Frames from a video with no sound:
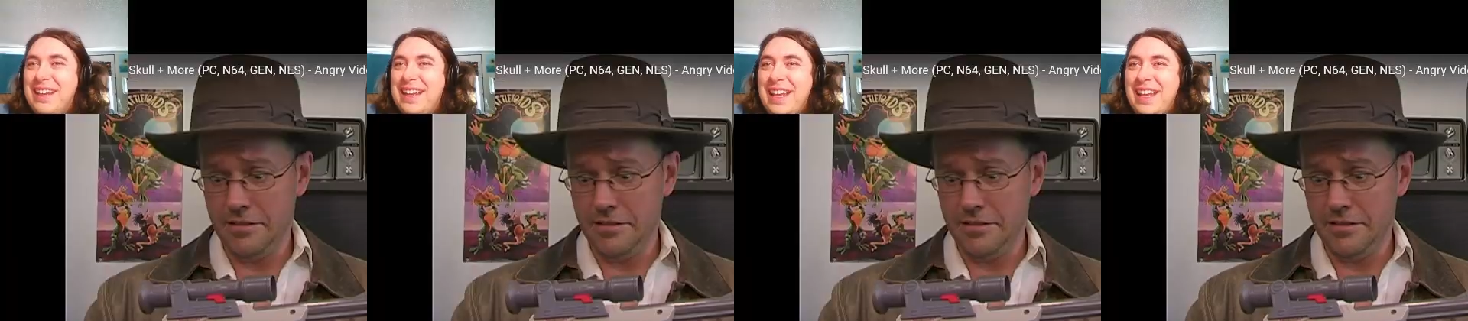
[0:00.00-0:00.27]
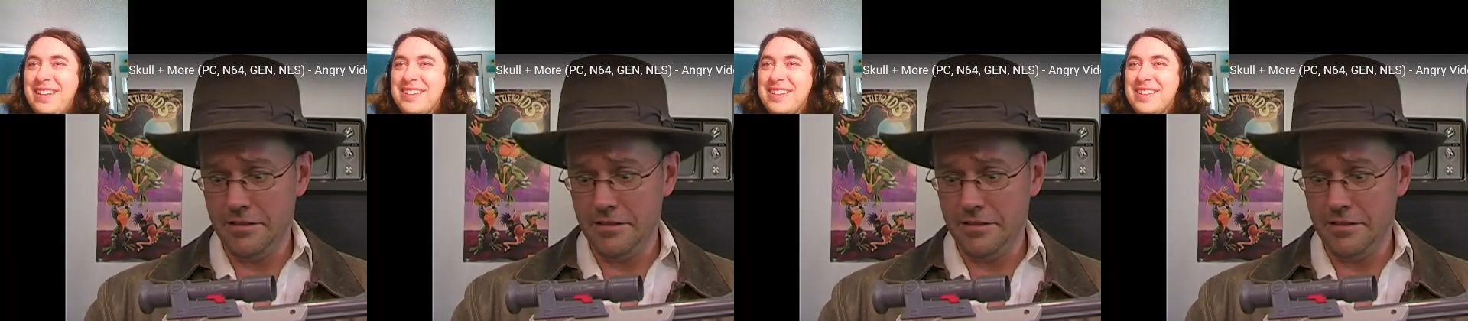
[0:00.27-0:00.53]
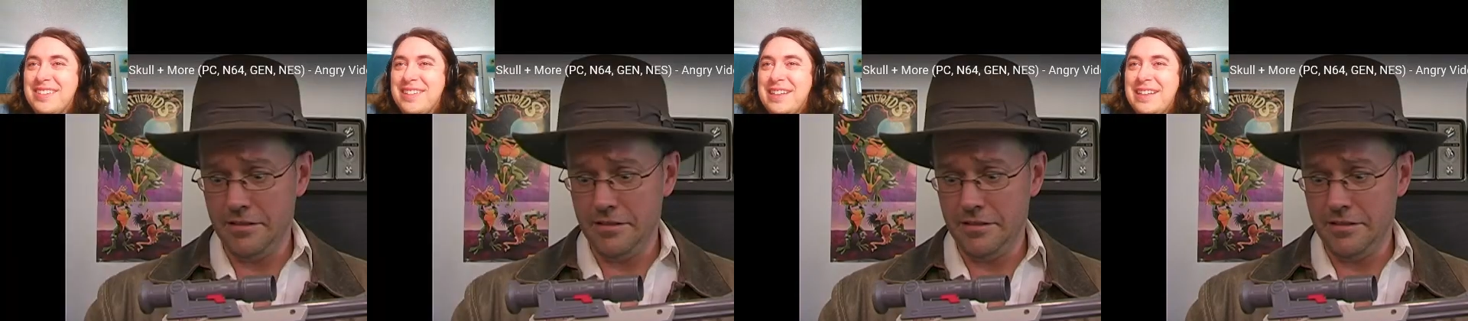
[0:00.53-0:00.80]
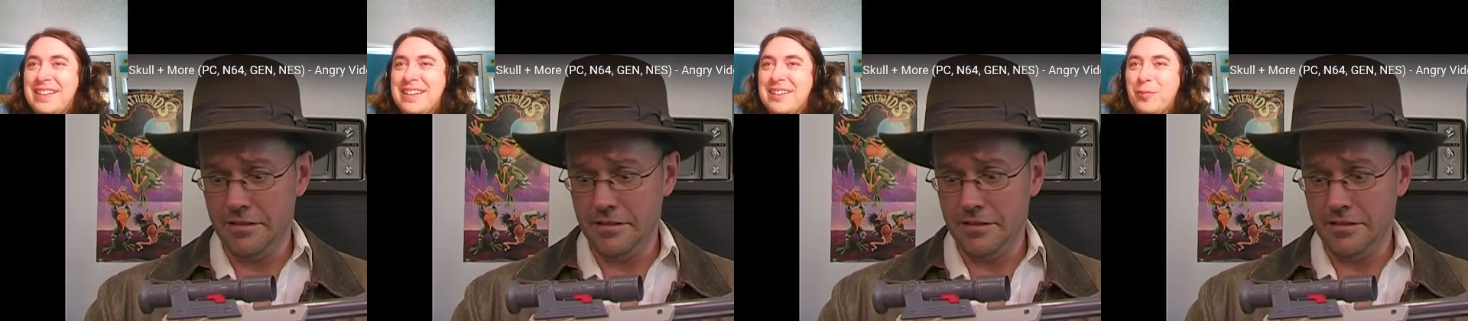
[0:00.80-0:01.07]
Speaker 1: then ends the scene
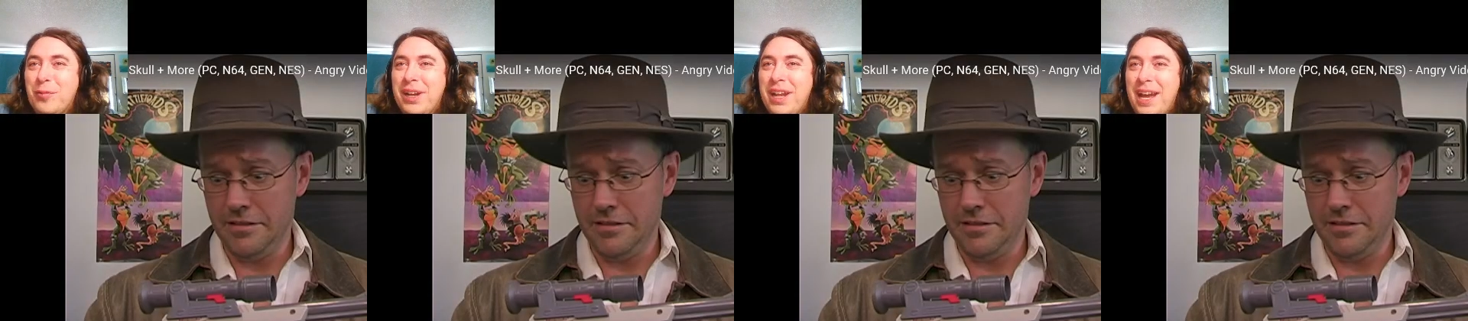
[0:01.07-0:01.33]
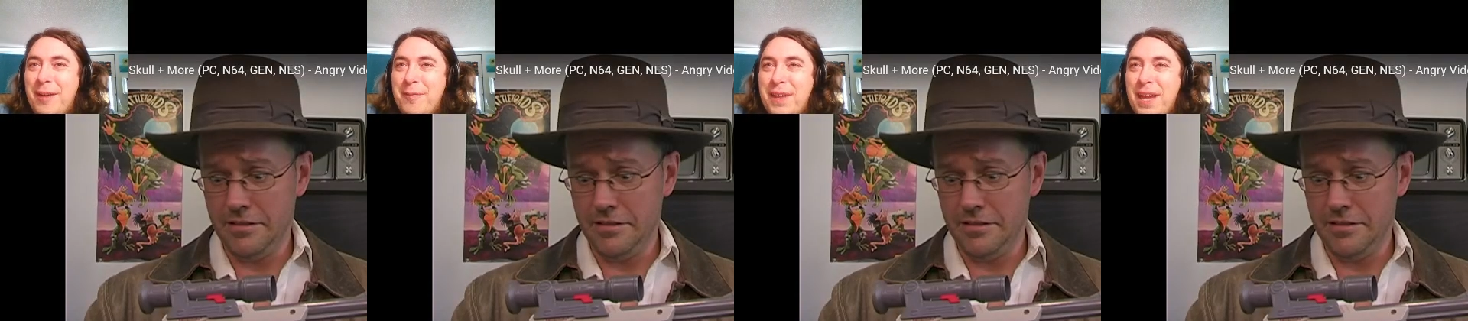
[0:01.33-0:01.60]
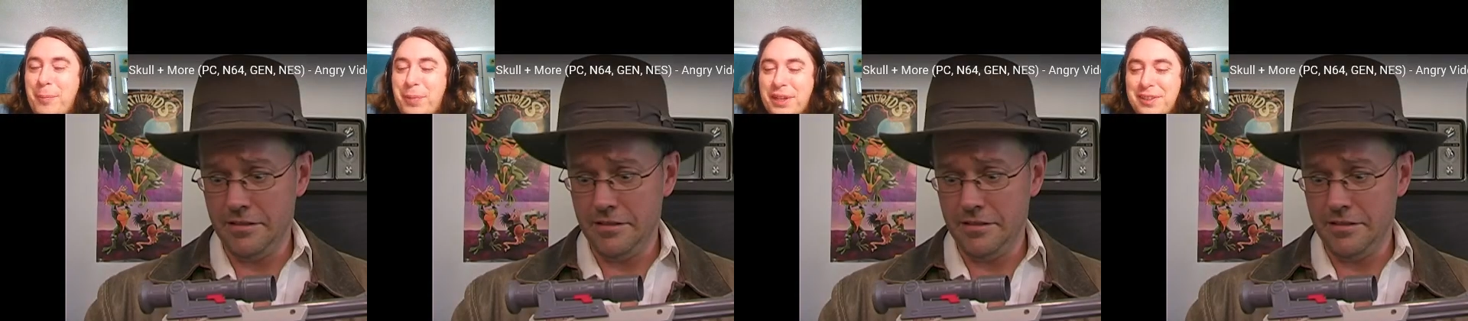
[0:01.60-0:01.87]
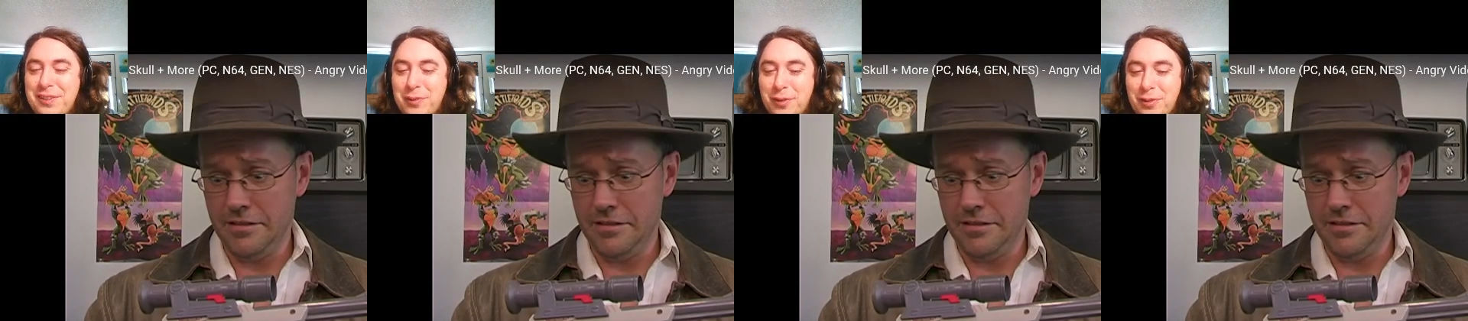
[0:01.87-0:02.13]
and doesn't want to have the epic
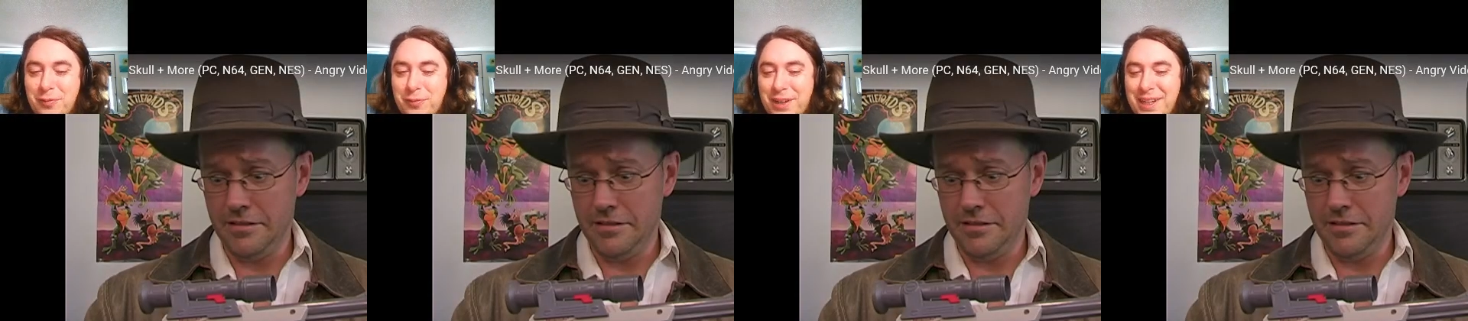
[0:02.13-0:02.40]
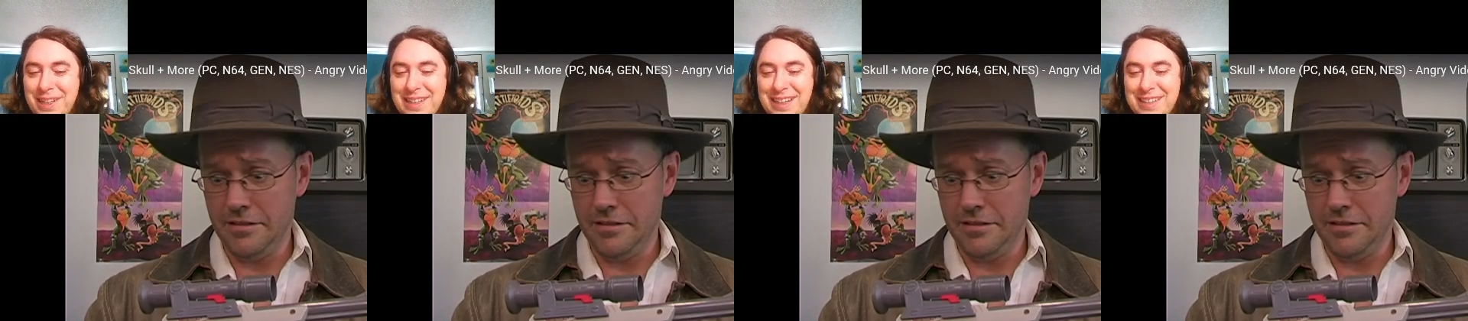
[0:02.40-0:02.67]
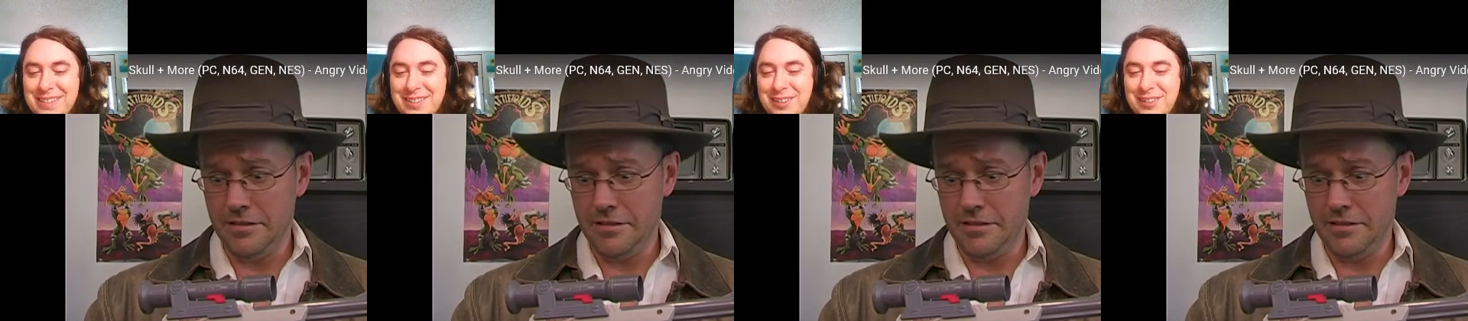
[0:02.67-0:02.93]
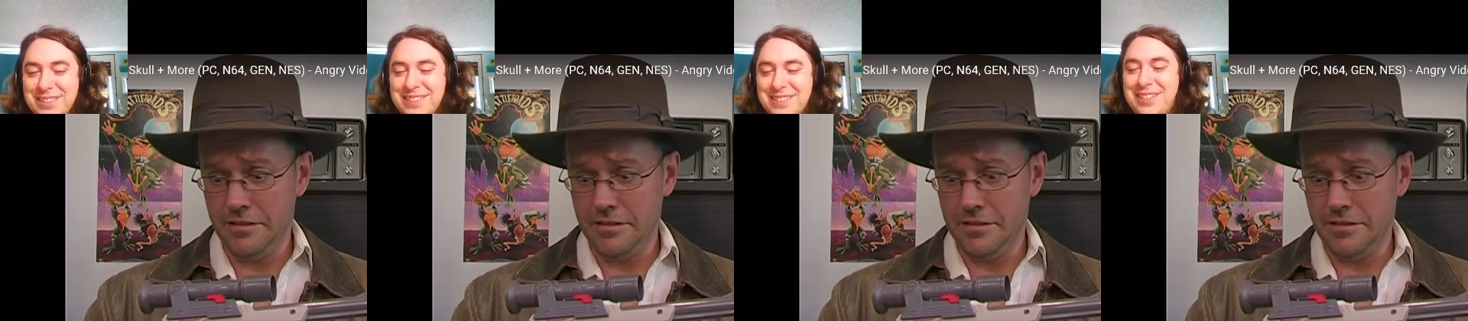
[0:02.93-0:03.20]
sword fight, and then it
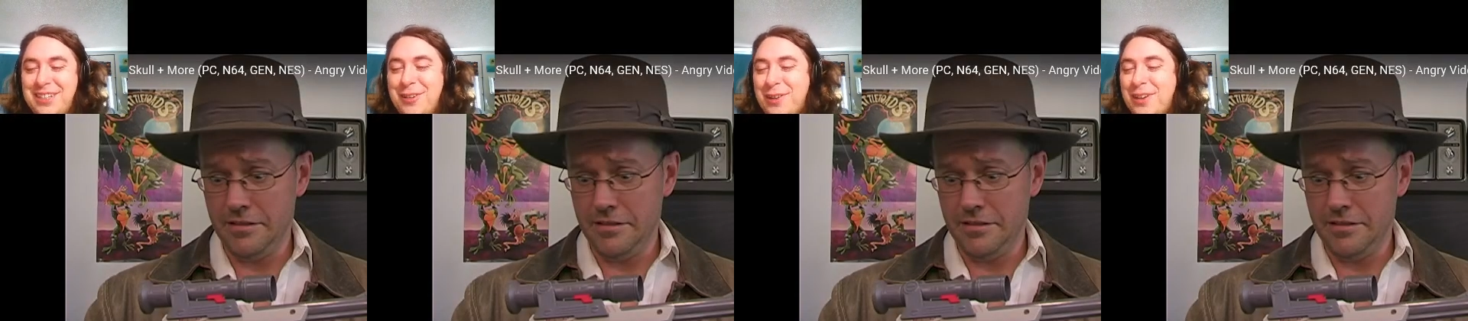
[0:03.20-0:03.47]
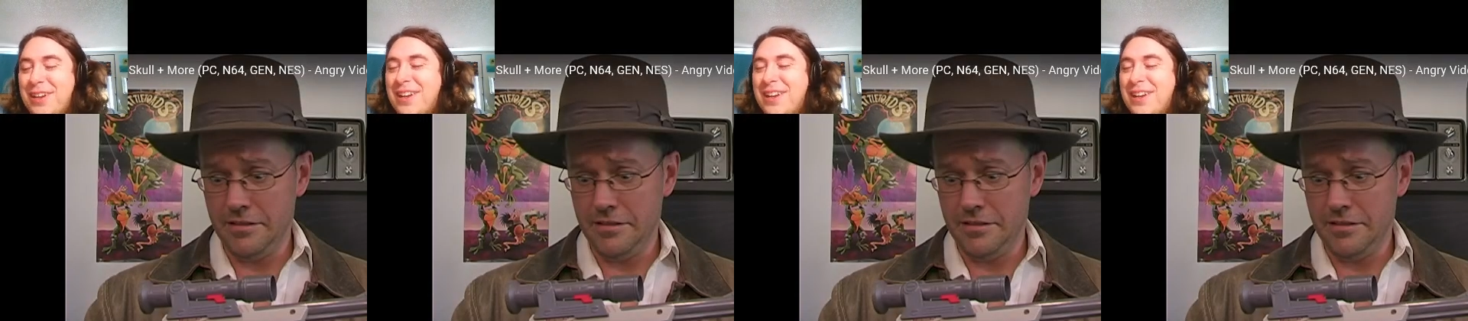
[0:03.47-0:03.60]
turns into